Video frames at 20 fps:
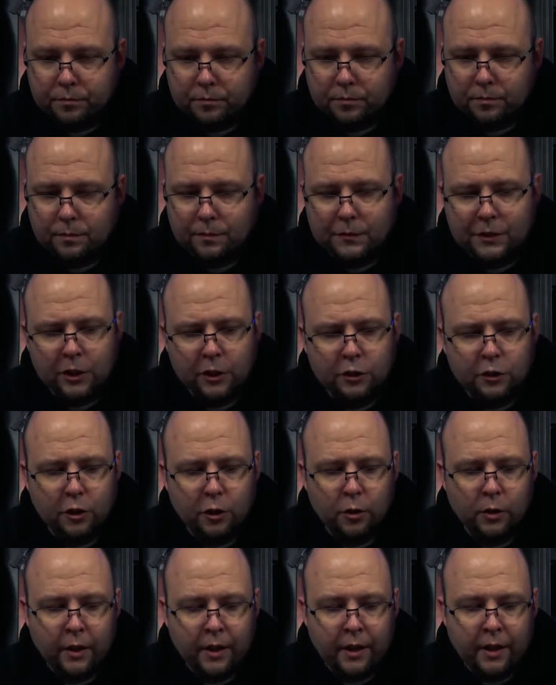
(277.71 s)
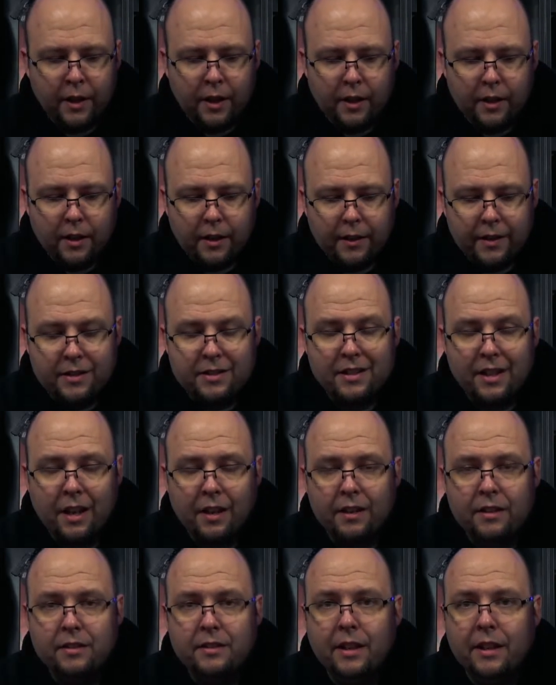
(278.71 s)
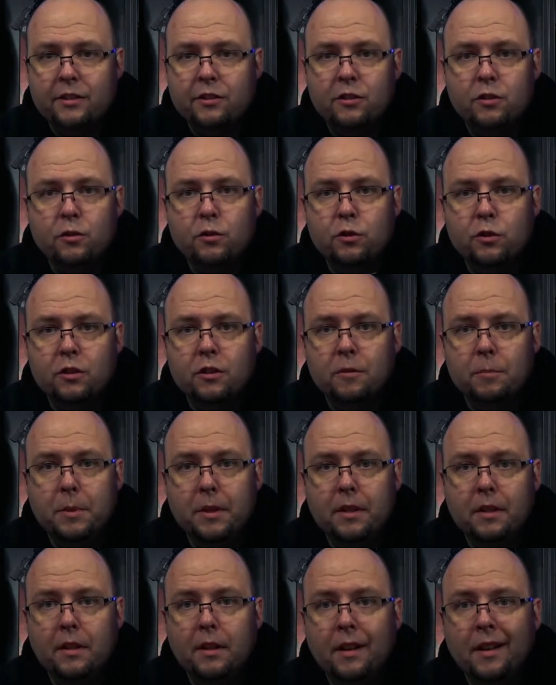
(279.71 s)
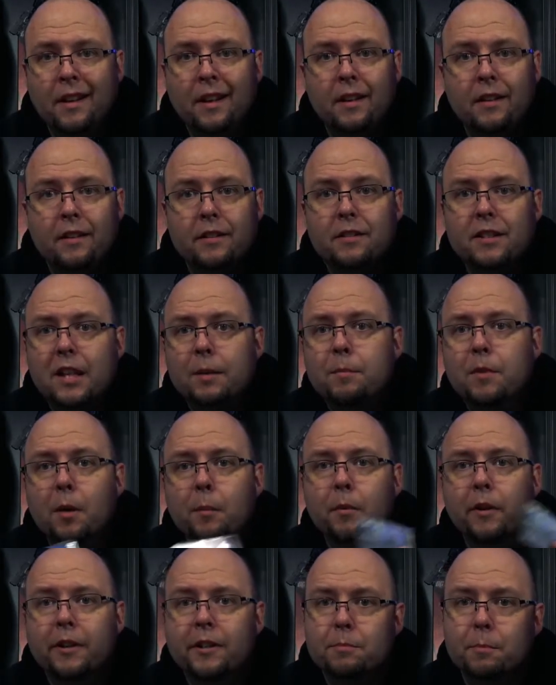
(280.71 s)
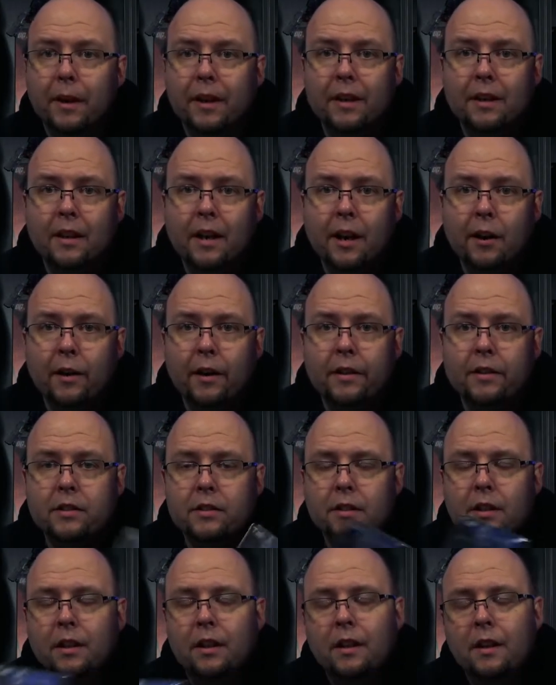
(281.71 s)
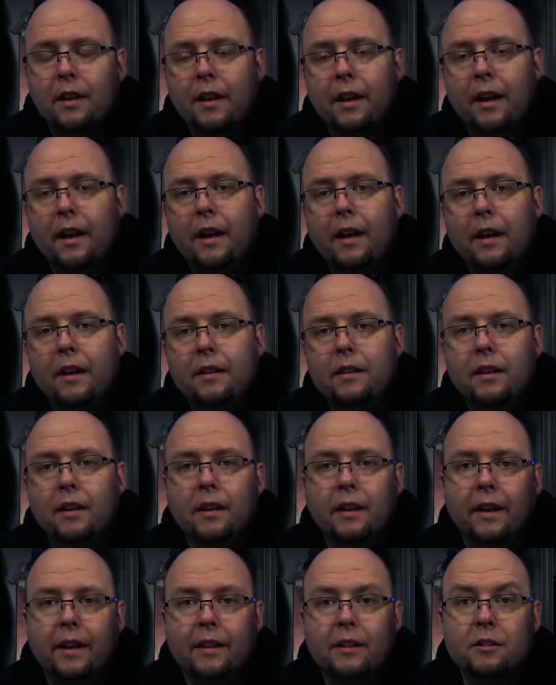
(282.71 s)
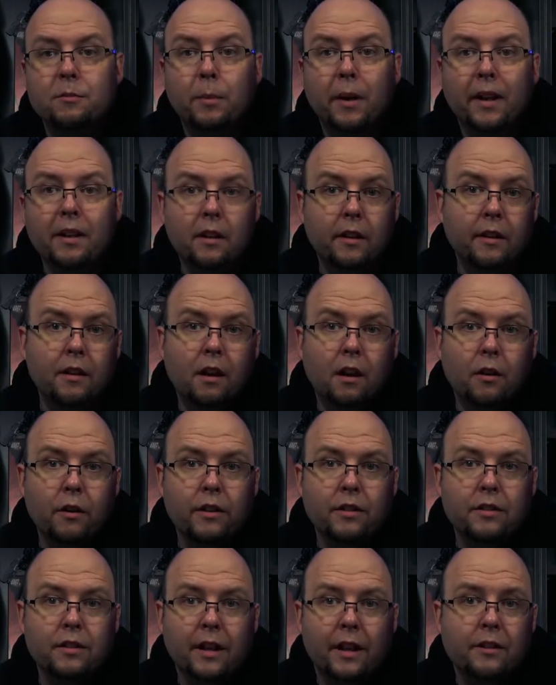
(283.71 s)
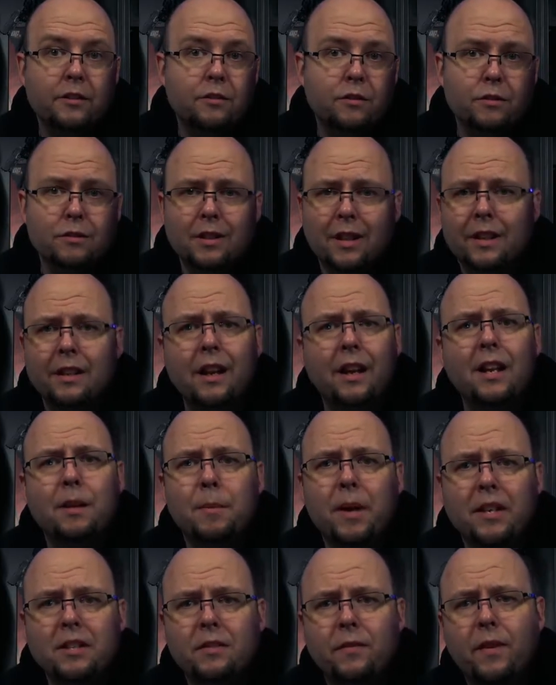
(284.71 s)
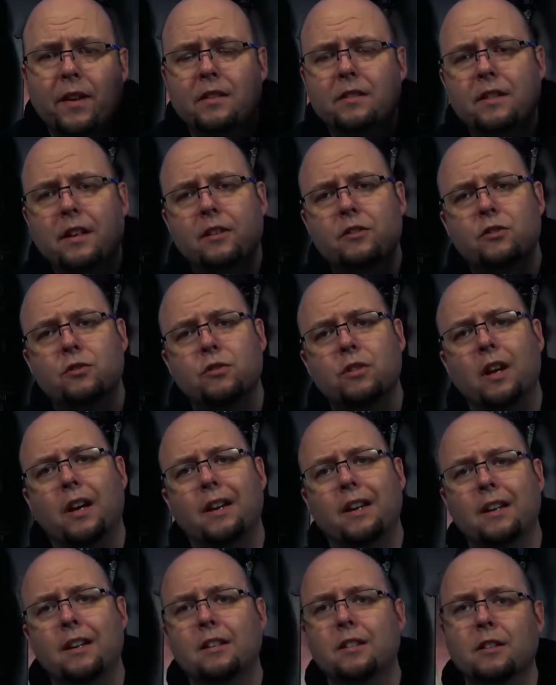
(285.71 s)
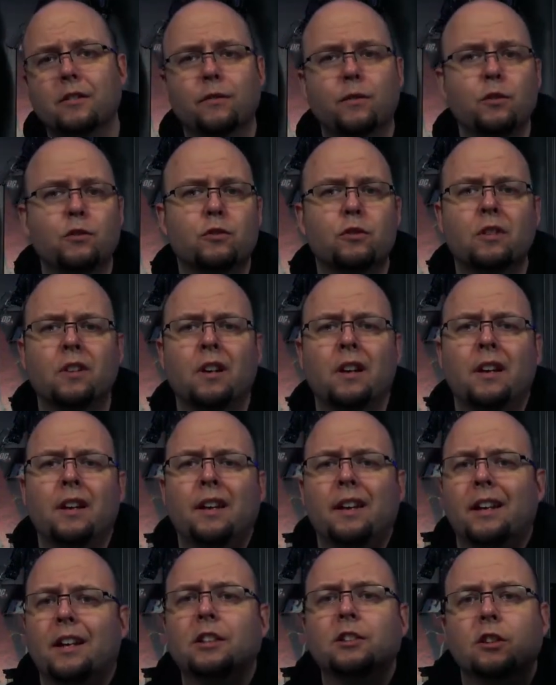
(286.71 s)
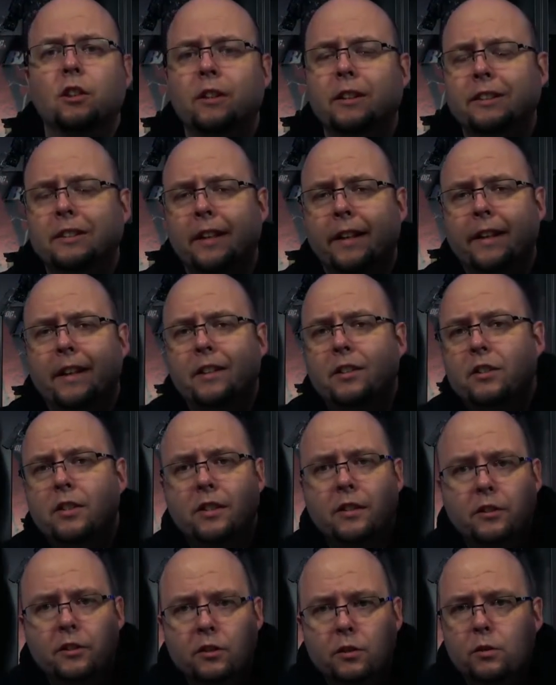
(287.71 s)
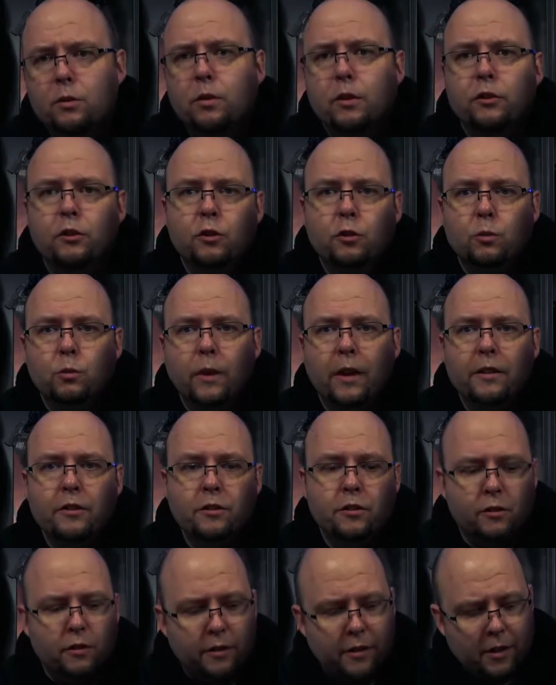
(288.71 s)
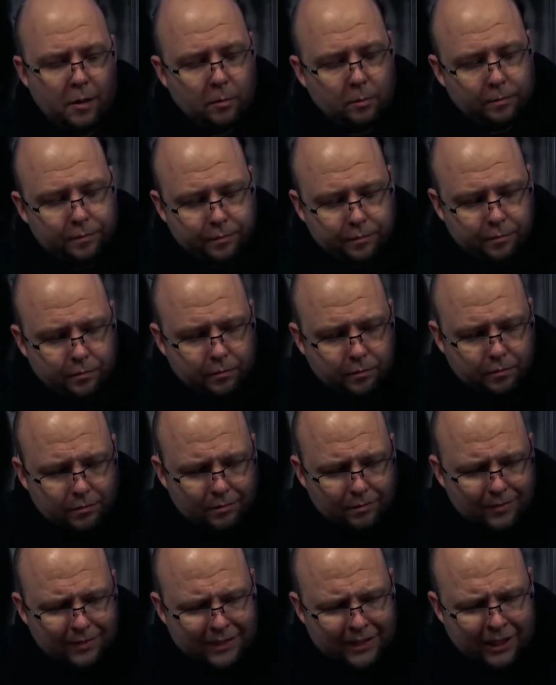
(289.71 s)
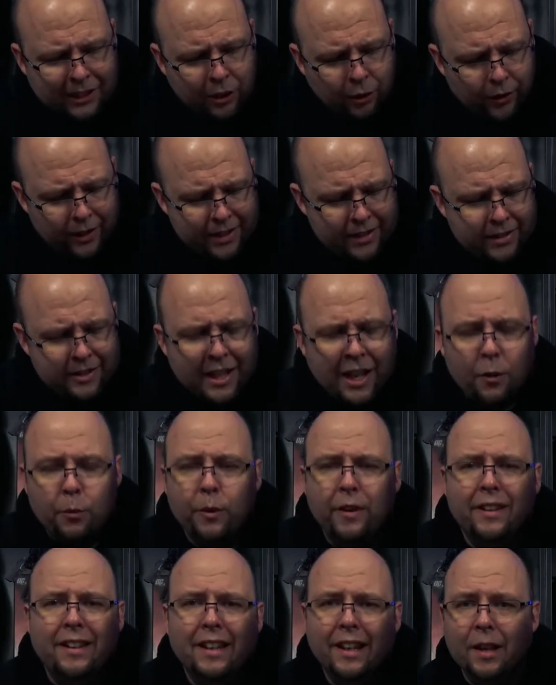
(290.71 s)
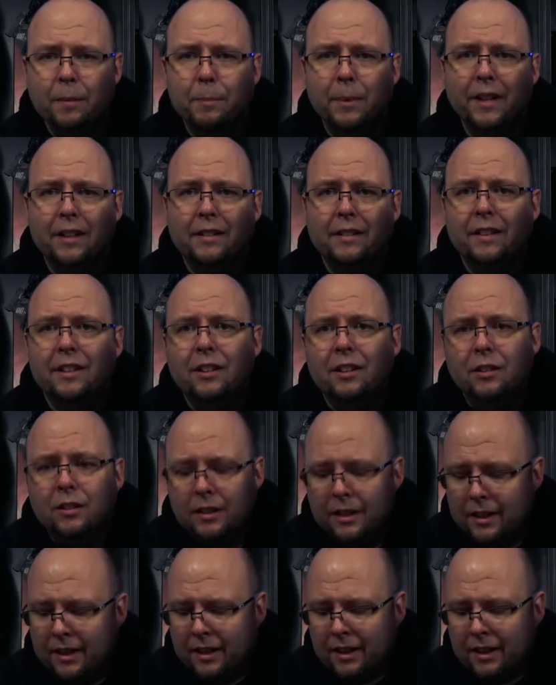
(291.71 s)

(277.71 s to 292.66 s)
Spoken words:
So this Tali statue should be the same number as my Garrus and as my Liara statues and any Mass Effect statues I get in the future, as long as I continue to register them. Now, is that really a big deal?